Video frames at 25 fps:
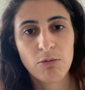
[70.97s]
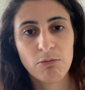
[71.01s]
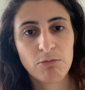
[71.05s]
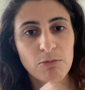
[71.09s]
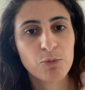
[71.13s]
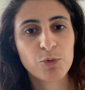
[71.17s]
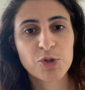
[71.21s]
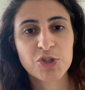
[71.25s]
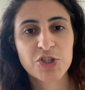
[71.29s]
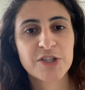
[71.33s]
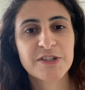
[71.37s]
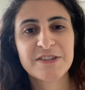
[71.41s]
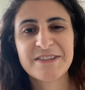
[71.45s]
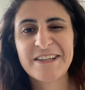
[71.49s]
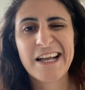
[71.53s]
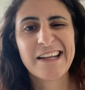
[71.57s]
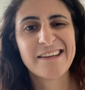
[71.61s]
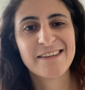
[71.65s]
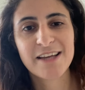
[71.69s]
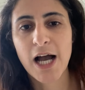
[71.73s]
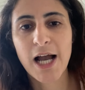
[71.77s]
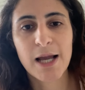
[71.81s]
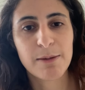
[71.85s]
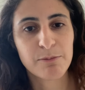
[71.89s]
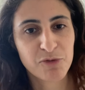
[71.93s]
which is
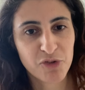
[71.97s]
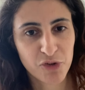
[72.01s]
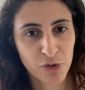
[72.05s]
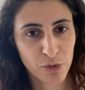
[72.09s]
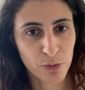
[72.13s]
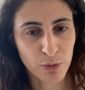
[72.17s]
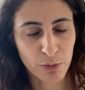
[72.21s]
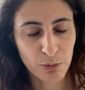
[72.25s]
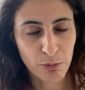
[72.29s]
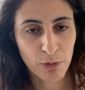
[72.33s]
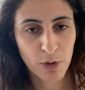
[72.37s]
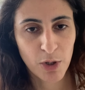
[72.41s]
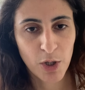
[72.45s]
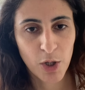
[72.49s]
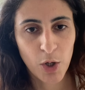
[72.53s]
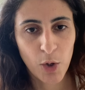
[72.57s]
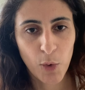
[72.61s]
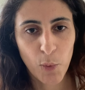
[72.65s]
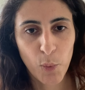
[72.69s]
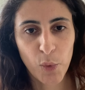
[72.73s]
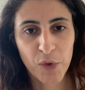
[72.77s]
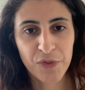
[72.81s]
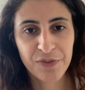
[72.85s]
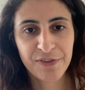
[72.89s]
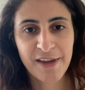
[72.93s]
datetime2,
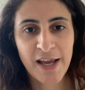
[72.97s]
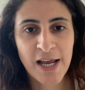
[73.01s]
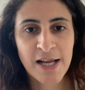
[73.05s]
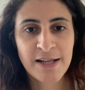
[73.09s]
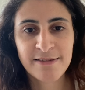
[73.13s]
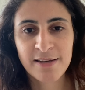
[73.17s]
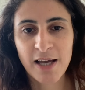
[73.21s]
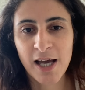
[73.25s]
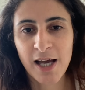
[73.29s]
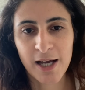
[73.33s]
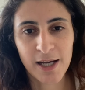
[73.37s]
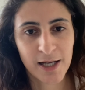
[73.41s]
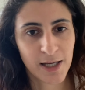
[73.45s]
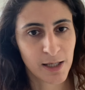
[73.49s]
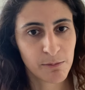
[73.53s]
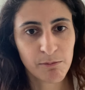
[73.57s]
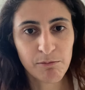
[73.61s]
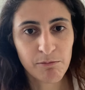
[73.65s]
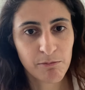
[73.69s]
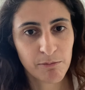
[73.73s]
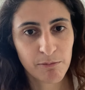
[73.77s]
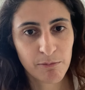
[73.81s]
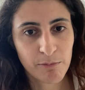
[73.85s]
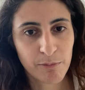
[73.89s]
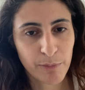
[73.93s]
with
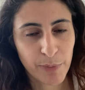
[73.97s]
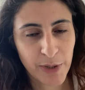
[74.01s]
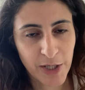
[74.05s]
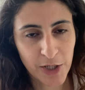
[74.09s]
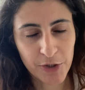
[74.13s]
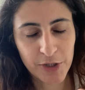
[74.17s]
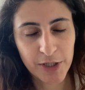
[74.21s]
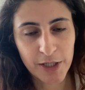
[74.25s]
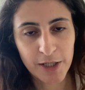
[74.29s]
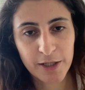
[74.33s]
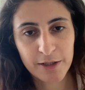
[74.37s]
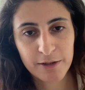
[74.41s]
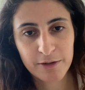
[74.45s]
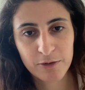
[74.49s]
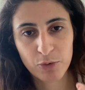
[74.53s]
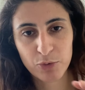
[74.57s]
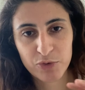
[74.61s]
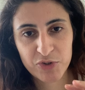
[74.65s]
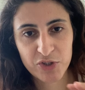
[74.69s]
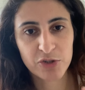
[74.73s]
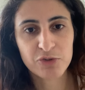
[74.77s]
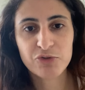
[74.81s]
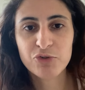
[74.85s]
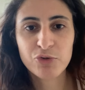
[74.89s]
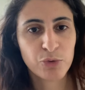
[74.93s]
datetime period, those
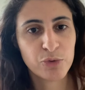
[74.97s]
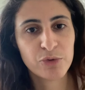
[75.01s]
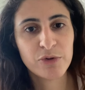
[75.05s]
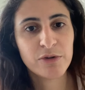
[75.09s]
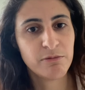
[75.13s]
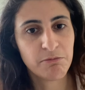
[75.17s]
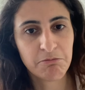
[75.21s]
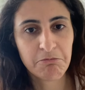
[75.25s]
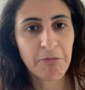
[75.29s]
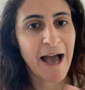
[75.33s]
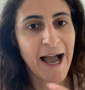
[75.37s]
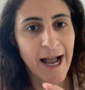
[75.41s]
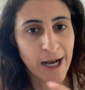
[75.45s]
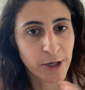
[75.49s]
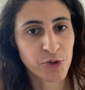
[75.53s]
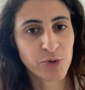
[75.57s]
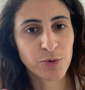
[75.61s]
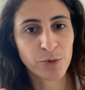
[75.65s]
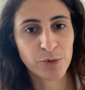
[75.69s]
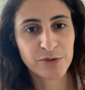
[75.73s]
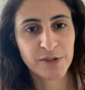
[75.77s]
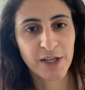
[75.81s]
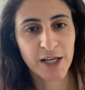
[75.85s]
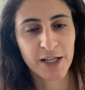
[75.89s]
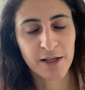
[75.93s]
are two
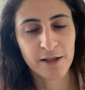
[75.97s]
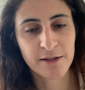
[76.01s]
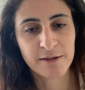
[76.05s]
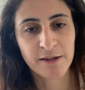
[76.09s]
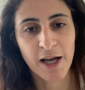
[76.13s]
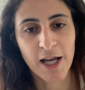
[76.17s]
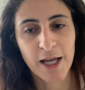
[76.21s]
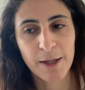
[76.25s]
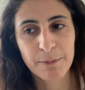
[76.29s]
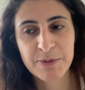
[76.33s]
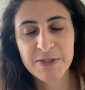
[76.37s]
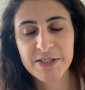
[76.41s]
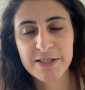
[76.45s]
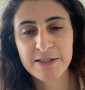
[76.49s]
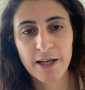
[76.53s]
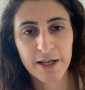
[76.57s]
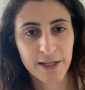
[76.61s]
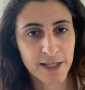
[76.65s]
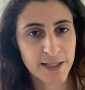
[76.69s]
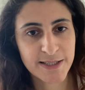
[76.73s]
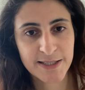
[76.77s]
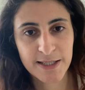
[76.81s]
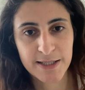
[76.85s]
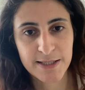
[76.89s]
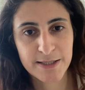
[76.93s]
actual data types that
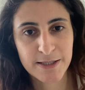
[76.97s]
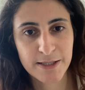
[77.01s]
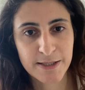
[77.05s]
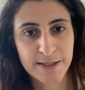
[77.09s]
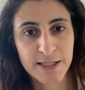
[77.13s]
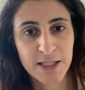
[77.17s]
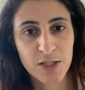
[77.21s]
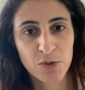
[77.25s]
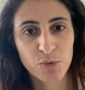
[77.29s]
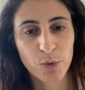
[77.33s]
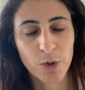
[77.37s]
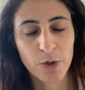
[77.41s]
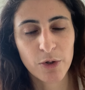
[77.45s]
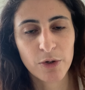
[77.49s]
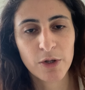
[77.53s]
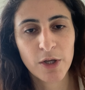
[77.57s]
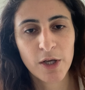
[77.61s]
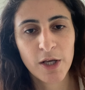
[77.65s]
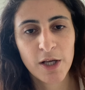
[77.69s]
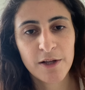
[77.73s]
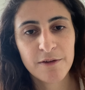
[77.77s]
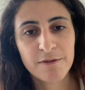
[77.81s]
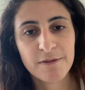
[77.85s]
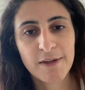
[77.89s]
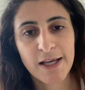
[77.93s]
exist in SQL,
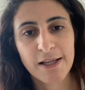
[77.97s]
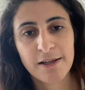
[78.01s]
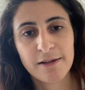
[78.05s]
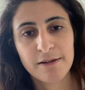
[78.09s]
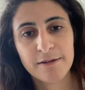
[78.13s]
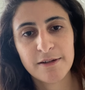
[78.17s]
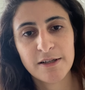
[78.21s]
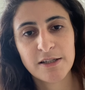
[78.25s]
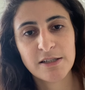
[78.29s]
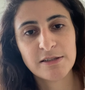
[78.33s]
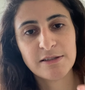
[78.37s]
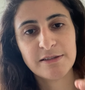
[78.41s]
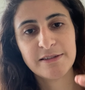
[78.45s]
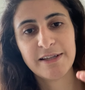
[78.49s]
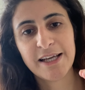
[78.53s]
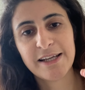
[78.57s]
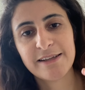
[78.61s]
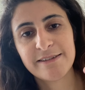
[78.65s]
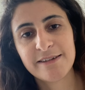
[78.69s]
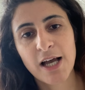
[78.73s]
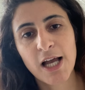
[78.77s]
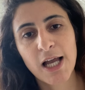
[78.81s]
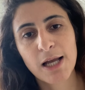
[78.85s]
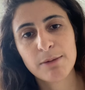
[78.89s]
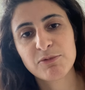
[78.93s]
then
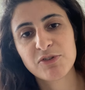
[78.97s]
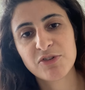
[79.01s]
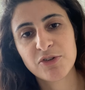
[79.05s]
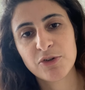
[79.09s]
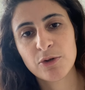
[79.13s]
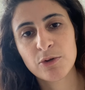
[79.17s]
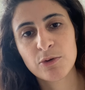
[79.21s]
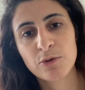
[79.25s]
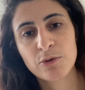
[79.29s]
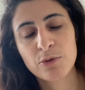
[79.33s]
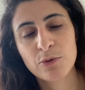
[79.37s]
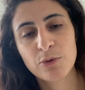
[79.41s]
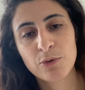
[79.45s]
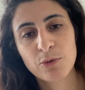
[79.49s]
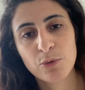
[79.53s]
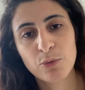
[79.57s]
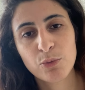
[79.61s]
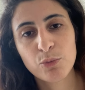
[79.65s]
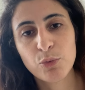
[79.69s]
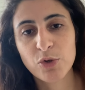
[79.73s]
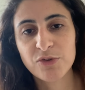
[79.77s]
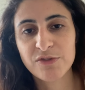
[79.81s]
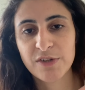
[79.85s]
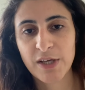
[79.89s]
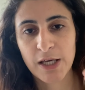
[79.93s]
datetime2
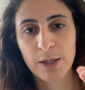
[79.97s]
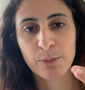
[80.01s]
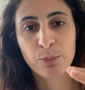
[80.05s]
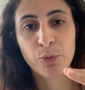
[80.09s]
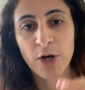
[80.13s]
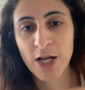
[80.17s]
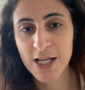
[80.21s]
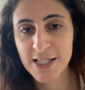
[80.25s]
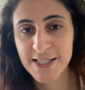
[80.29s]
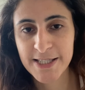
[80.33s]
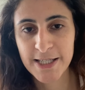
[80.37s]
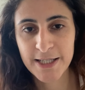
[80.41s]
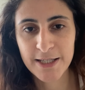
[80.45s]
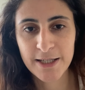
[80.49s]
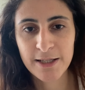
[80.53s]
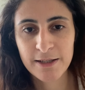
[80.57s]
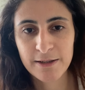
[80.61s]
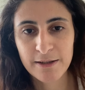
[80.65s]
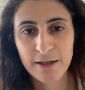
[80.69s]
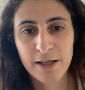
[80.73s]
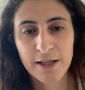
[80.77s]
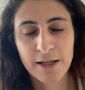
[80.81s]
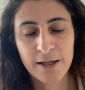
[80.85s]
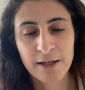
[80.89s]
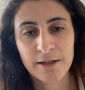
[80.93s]
will take precedent
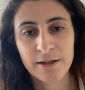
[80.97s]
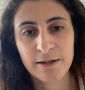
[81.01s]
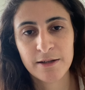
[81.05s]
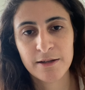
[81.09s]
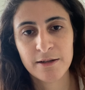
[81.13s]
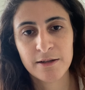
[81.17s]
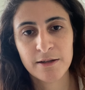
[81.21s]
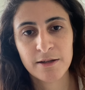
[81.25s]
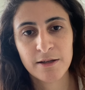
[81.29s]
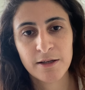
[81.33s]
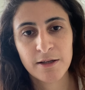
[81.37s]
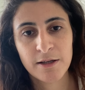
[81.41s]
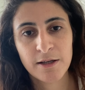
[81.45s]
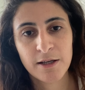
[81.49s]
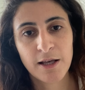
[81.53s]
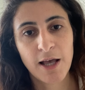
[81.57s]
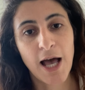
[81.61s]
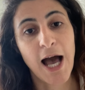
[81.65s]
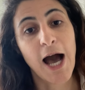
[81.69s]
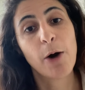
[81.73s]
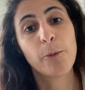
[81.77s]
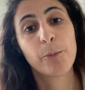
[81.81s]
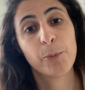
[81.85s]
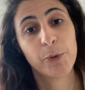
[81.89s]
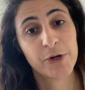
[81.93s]
in
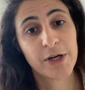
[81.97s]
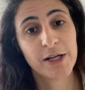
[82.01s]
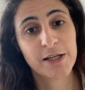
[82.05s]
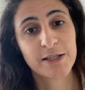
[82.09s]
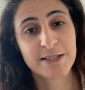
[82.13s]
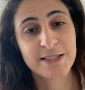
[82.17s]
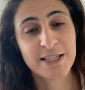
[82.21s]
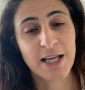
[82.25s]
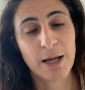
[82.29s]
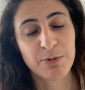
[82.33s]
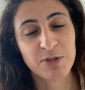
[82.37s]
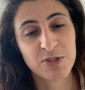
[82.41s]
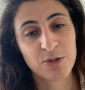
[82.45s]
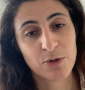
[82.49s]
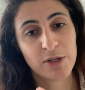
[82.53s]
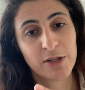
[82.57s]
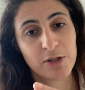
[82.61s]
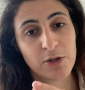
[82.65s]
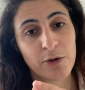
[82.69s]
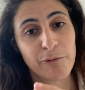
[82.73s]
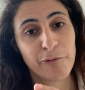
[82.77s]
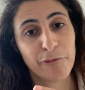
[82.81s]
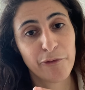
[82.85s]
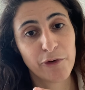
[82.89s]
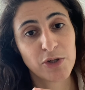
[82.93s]
outputting a step. So it
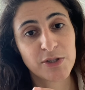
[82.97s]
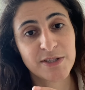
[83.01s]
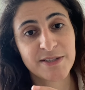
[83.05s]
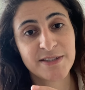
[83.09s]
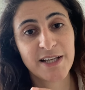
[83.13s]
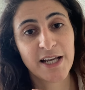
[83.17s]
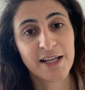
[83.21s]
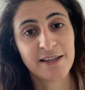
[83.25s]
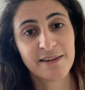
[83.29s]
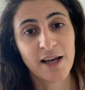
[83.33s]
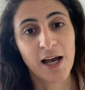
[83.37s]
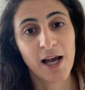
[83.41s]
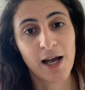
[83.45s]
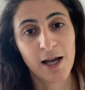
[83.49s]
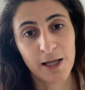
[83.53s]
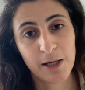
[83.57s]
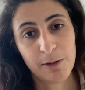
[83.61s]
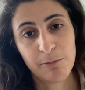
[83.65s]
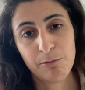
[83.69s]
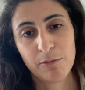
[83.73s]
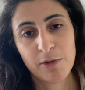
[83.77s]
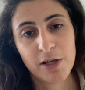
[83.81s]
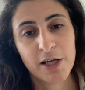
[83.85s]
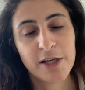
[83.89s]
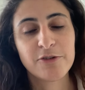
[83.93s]
converts
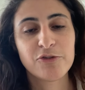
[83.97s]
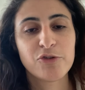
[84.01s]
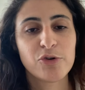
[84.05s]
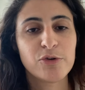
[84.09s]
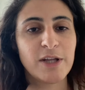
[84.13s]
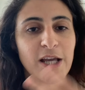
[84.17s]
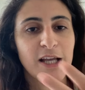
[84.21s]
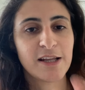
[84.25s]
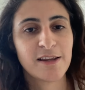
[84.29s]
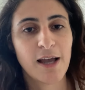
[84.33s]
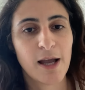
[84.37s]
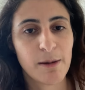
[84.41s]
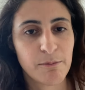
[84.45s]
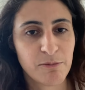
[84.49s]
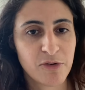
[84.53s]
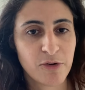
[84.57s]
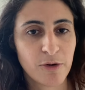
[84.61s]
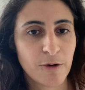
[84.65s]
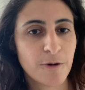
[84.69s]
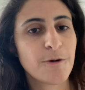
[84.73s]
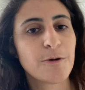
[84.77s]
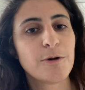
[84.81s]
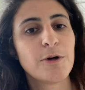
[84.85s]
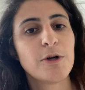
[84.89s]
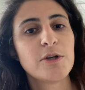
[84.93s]
datetime into
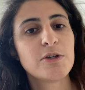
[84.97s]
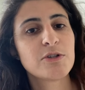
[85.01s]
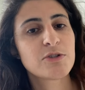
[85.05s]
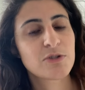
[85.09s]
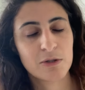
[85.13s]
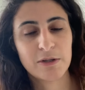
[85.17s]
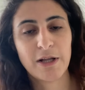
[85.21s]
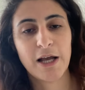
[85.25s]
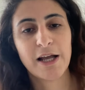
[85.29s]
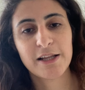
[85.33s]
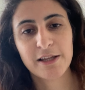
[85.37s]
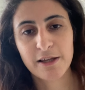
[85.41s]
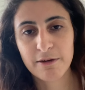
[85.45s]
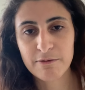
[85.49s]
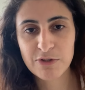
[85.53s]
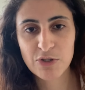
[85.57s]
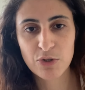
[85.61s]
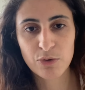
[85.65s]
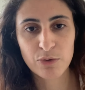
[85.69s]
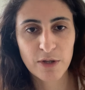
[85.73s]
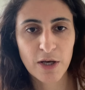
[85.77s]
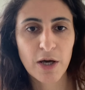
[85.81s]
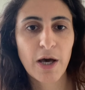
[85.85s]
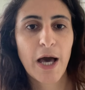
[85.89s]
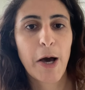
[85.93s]
datetime2 so that it gives
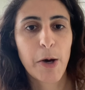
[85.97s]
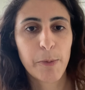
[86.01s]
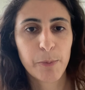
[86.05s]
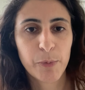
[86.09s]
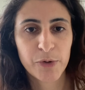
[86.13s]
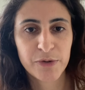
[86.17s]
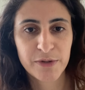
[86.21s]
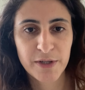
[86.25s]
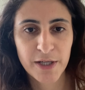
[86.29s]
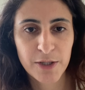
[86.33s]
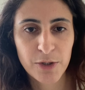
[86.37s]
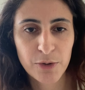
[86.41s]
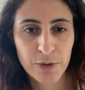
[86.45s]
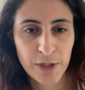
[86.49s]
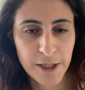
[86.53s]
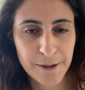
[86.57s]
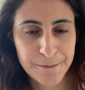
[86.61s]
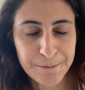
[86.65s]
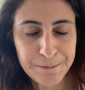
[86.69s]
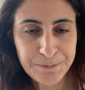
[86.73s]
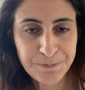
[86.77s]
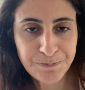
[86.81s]
you the output that you need.